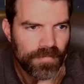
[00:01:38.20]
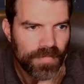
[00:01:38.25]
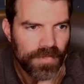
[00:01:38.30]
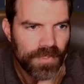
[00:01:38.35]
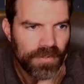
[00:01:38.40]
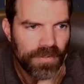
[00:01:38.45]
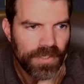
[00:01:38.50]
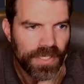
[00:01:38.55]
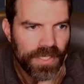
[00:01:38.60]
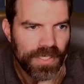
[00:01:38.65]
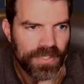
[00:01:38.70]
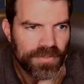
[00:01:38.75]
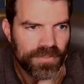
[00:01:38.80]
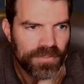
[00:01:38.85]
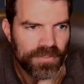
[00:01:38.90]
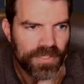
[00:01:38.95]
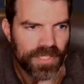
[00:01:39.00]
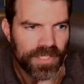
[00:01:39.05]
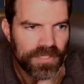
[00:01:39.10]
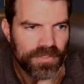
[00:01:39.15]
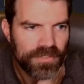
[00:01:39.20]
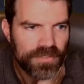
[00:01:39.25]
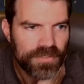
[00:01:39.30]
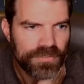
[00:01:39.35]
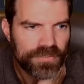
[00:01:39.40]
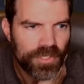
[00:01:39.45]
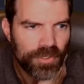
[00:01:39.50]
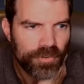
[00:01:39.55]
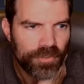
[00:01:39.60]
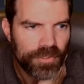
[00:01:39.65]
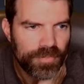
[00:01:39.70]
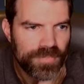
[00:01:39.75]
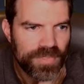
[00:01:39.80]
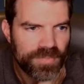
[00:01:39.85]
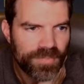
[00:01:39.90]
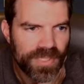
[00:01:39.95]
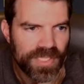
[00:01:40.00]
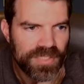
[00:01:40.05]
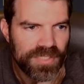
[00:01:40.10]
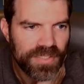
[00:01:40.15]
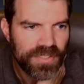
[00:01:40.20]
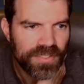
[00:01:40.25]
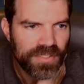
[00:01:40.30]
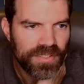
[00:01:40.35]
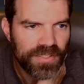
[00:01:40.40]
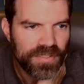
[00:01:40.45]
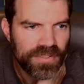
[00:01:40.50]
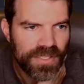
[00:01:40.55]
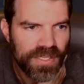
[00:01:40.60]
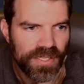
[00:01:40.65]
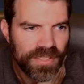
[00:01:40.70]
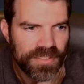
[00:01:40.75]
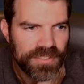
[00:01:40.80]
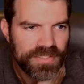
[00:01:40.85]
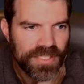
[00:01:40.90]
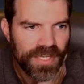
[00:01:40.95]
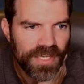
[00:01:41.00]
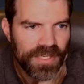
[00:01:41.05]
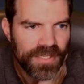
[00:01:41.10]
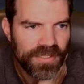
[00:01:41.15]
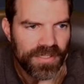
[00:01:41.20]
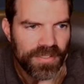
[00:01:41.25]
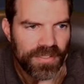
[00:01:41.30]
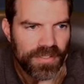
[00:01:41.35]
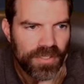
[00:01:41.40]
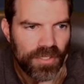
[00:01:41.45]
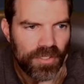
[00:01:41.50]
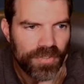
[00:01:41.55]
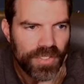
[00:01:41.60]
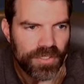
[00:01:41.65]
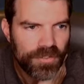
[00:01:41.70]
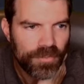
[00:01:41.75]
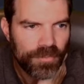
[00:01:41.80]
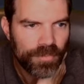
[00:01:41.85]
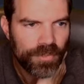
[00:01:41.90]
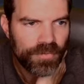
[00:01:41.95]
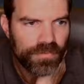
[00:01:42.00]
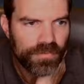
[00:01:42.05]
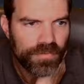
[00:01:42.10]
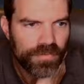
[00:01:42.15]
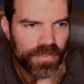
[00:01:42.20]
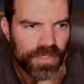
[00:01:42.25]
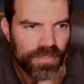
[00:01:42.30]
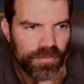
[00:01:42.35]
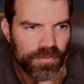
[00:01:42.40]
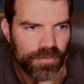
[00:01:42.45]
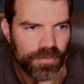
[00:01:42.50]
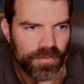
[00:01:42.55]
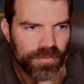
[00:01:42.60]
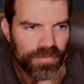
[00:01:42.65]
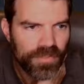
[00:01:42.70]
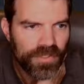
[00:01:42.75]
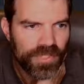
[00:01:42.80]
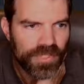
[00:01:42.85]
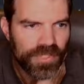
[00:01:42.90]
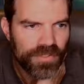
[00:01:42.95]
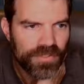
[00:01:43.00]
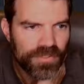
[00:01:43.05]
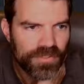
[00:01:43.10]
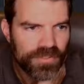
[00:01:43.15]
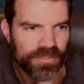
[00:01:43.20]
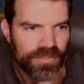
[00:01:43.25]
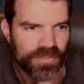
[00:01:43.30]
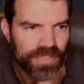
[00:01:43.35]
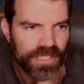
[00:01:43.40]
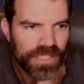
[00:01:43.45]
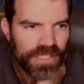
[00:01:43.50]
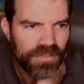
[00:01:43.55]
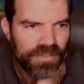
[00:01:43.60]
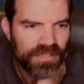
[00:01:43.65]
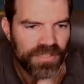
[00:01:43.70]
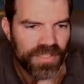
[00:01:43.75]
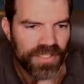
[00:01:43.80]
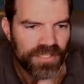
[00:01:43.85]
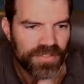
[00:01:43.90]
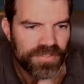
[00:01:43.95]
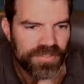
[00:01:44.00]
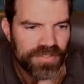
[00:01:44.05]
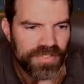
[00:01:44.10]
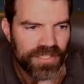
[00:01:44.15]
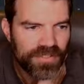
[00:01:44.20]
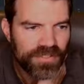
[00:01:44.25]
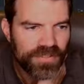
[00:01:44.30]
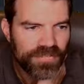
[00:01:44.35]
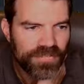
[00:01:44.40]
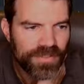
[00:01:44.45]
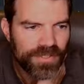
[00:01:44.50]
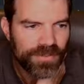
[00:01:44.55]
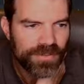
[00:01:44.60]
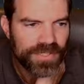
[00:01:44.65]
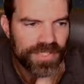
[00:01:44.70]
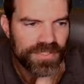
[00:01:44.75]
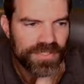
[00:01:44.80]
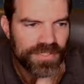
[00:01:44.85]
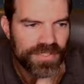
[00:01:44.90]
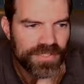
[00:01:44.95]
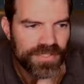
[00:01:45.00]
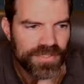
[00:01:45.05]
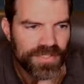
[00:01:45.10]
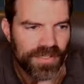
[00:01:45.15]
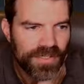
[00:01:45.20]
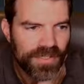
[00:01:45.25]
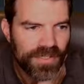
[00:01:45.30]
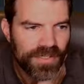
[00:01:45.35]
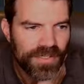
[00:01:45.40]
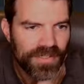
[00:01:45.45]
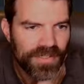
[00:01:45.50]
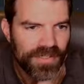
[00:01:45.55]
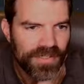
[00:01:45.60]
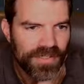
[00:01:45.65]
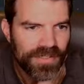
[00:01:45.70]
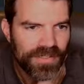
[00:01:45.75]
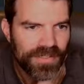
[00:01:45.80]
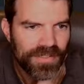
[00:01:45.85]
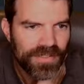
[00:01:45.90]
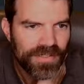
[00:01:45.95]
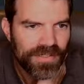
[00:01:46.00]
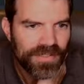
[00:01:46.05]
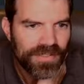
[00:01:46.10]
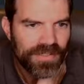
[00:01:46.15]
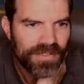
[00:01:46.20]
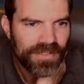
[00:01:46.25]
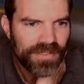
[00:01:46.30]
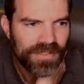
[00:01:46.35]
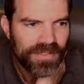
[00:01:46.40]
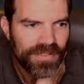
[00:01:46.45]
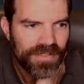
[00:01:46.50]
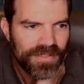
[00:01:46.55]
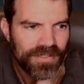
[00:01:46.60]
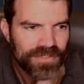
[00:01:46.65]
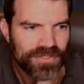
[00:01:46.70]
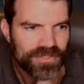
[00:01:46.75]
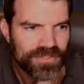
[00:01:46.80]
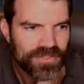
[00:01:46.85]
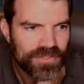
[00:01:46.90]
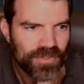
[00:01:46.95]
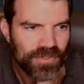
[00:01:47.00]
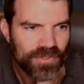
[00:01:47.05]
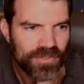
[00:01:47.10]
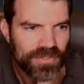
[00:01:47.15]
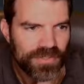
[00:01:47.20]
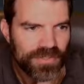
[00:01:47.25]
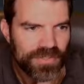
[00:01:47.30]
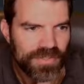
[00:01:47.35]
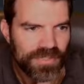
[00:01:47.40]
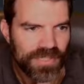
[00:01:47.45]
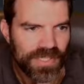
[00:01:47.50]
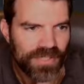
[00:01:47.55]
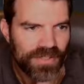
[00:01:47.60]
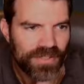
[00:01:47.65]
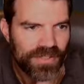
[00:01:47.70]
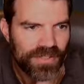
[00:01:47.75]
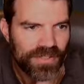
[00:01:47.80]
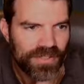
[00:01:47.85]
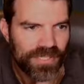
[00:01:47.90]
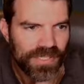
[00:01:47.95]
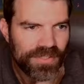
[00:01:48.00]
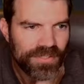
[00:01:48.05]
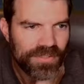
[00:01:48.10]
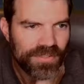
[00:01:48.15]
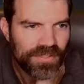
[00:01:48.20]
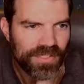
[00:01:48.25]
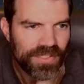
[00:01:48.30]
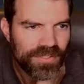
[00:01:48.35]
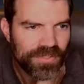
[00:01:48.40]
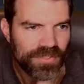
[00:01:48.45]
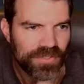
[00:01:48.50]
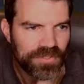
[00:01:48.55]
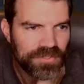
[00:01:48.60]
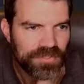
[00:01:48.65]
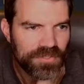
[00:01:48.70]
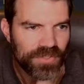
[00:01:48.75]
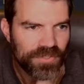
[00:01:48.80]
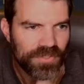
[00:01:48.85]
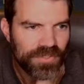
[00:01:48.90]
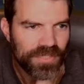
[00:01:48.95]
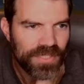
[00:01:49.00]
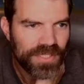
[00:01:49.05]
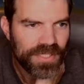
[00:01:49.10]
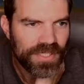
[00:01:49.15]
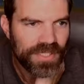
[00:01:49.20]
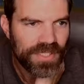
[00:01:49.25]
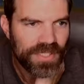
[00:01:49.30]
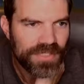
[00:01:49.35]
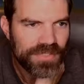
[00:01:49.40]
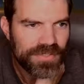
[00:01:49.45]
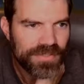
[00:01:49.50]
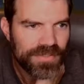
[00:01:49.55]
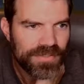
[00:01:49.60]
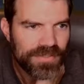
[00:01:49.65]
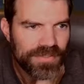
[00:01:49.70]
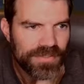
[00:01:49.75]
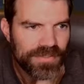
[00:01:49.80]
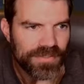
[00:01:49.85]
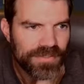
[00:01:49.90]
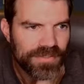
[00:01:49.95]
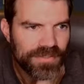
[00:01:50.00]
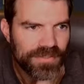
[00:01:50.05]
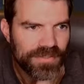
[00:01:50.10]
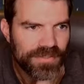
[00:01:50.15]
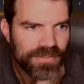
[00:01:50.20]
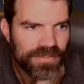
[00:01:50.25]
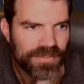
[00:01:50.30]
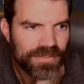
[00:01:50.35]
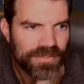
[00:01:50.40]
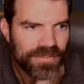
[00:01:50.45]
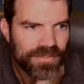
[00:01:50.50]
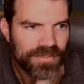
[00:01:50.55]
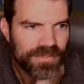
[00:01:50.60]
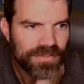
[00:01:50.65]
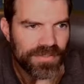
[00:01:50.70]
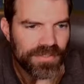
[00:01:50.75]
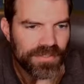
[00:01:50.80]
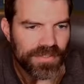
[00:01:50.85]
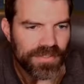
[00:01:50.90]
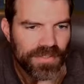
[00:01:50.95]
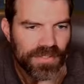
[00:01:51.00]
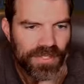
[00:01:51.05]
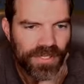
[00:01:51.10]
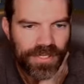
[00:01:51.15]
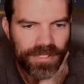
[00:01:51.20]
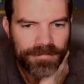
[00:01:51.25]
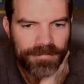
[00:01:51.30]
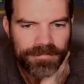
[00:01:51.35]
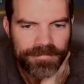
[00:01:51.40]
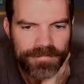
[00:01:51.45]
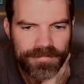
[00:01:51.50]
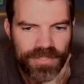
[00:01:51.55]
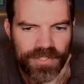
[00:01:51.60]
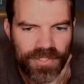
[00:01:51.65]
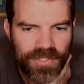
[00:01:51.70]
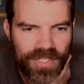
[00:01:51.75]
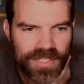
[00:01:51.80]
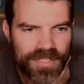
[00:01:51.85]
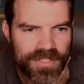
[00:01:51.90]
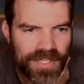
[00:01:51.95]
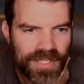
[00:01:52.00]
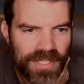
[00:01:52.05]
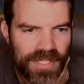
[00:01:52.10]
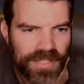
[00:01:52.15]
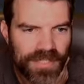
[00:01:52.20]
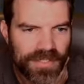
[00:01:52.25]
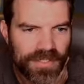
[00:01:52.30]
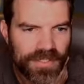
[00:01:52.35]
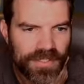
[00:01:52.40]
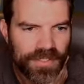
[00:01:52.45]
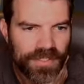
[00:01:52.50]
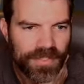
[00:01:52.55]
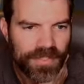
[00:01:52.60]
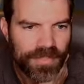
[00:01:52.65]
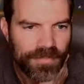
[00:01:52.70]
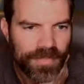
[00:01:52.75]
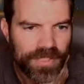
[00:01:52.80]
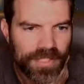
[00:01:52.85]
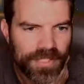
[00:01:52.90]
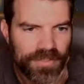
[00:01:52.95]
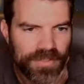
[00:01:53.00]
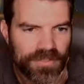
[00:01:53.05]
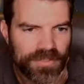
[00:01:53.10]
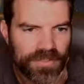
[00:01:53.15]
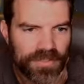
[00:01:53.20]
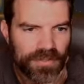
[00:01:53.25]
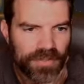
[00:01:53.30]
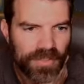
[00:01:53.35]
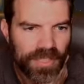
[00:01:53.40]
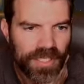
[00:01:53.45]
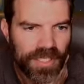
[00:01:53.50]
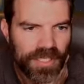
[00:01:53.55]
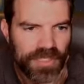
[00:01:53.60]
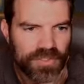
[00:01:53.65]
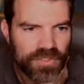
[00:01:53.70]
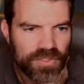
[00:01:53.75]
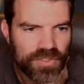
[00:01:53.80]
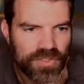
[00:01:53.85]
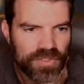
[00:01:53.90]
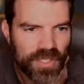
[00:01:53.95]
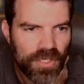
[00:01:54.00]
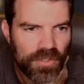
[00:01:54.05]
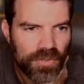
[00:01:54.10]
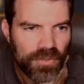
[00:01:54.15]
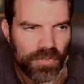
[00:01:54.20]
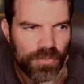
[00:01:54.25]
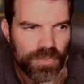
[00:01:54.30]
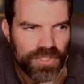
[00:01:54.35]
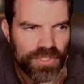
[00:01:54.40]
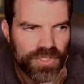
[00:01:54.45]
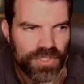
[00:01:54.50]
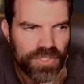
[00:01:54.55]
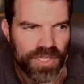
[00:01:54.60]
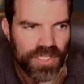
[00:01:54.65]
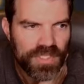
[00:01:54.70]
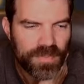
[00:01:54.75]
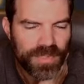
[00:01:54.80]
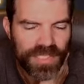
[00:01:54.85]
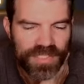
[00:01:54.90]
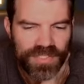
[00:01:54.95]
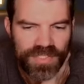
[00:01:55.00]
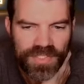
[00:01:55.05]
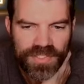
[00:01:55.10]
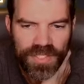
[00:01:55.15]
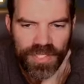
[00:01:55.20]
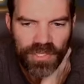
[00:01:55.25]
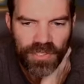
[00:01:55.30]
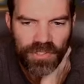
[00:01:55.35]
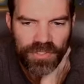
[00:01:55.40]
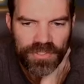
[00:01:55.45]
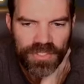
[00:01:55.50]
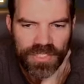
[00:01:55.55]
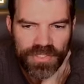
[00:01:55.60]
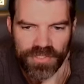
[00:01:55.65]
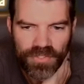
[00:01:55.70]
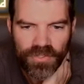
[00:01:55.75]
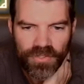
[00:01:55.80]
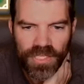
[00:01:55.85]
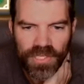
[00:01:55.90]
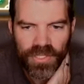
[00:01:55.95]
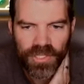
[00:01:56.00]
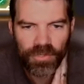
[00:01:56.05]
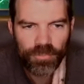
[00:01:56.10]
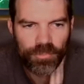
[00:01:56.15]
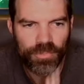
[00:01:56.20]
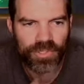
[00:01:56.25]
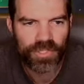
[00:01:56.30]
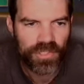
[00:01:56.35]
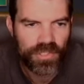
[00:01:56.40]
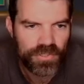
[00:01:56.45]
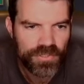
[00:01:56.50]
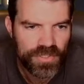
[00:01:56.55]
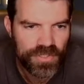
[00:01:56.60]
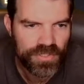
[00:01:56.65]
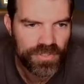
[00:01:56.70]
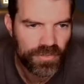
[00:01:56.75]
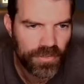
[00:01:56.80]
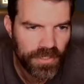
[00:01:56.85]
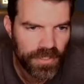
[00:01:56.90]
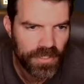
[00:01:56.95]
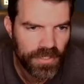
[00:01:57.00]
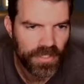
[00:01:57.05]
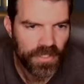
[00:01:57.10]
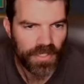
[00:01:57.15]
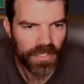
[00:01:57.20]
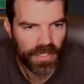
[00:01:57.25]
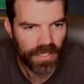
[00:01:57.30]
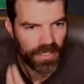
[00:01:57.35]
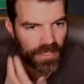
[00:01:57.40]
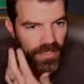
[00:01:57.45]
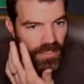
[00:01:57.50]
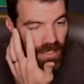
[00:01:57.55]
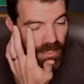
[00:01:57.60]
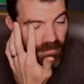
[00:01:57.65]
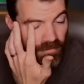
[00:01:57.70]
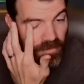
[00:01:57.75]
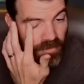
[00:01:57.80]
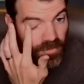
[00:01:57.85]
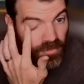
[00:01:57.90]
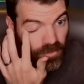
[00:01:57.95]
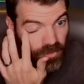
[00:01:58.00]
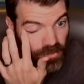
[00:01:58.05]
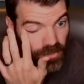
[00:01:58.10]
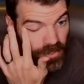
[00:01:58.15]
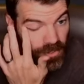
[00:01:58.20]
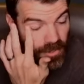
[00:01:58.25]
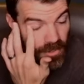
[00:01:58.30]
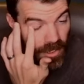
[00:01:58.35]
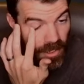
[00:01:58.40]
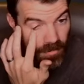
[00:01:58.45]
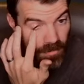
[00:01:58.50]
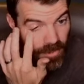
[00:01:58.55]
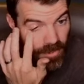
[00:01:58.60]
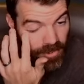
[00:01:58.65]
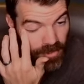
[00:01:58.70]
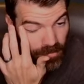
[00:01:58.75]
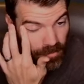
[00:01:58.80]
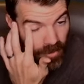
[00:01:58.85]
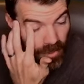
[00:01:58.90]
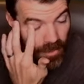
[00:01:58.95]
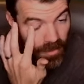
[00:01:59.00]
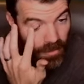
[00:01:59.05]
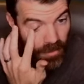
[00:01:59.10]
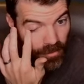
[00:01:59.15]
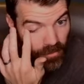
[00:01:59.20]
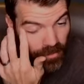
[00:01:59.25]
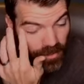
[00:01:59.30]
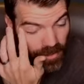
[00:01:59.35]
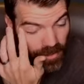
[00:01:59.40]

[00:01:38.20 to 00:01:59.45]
Okay, they're like little totems basically that attack. Oh, they do move. They do move. They're like little tree things. I don't even know what these things are. Souls. Uh, okay, they're like a little soul, I guess. All right, so that's that. Um, he also has slow, which is nice because he is a cultist, so that'll help with the cultist lord. And after souls of the damned disappear, the